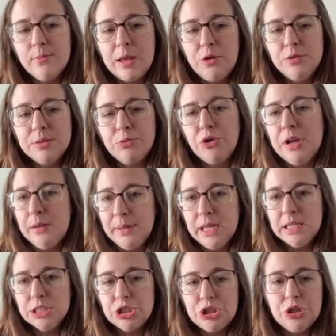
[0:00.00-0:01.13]
Might do some green
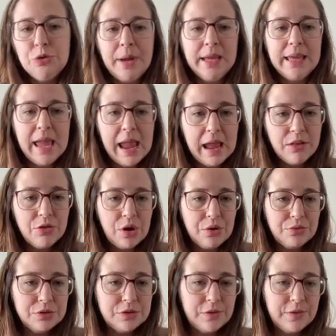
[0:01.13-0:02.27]
beans too. Might can
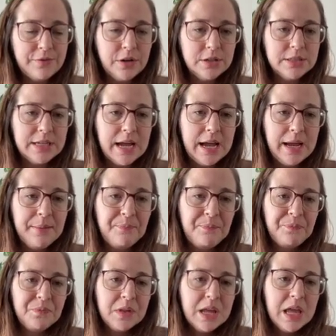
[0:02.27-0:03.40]
those for the first time.
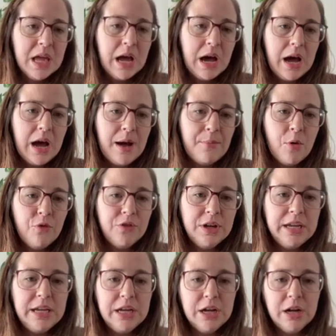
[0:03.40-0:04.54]
Over
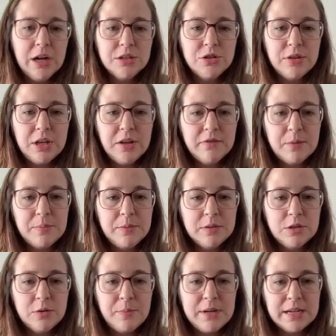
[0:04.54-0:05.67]
here, so then you have
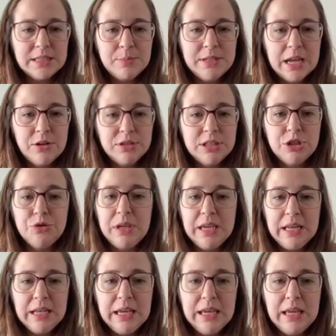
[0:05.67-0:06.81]
so next to potatoes is
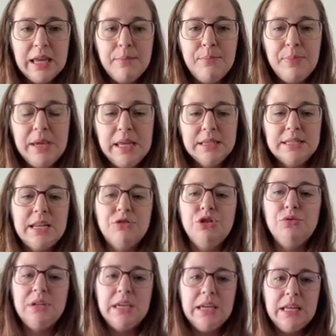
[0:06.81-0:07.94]
zucchini and beets. Now
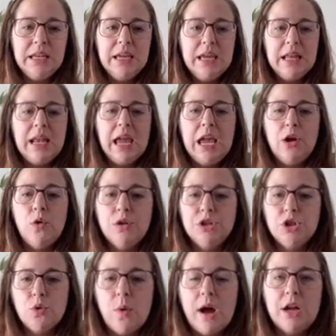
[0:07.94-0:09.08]
zucchini and acorn
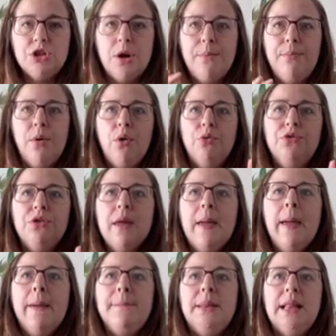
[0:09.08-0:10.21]
squash are both
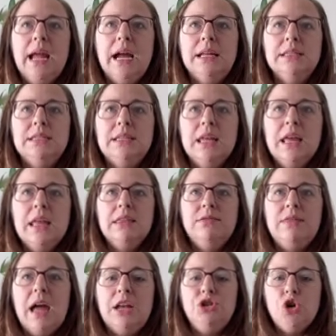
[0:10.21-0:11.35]
plants
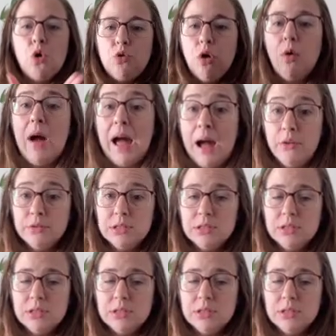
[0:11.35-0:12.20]
that don't grow out.